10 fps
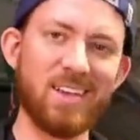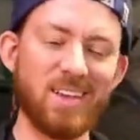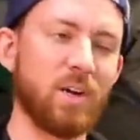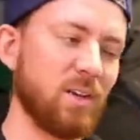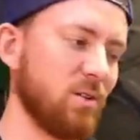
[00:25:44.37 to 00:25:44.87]
I
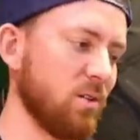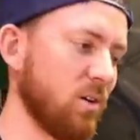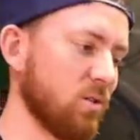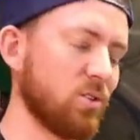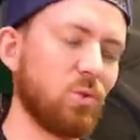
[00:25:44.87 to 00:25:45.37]
might
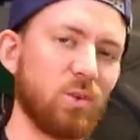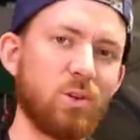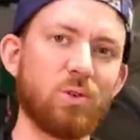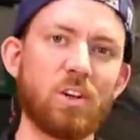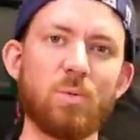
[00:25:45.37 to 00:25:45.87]
also
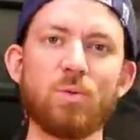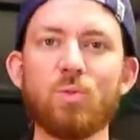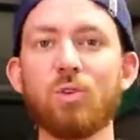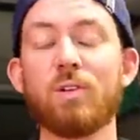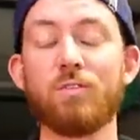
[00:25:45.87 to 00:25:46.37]
record a couple
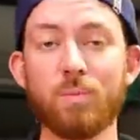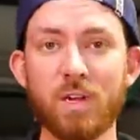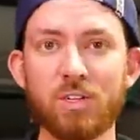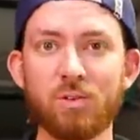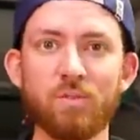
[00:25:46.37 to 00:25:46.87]
more
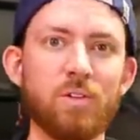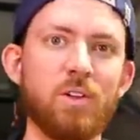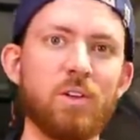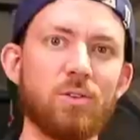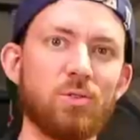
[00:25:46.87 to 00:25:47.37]
informational
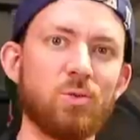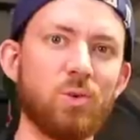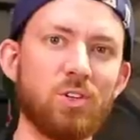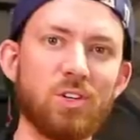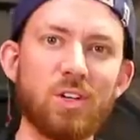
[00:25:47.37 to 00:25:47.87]
videos,
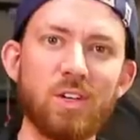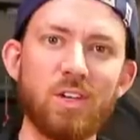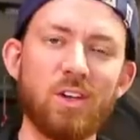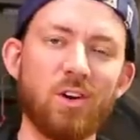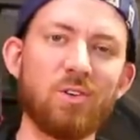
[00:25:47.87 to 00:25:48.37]
which
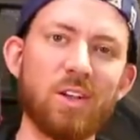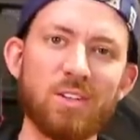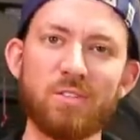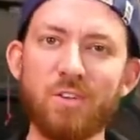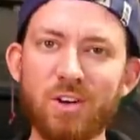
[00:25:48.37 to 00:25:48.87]
aren't
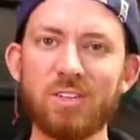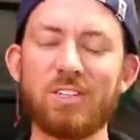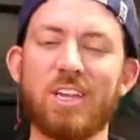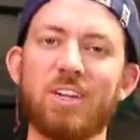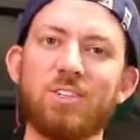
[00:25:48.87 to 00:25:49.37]
as fun
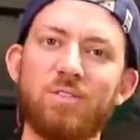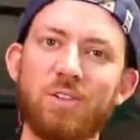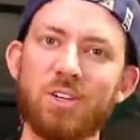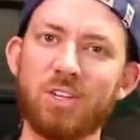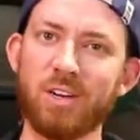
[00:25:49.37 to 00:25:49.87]
as catching
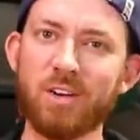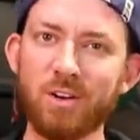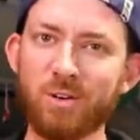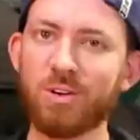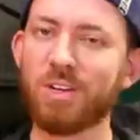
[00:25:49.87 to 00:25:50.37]
fish, I
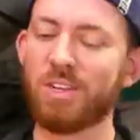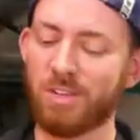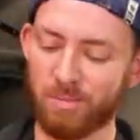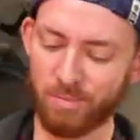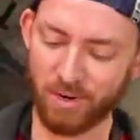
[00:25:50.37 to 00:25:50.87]
know,
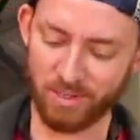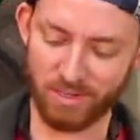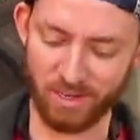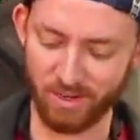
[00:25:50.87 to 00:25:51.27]
but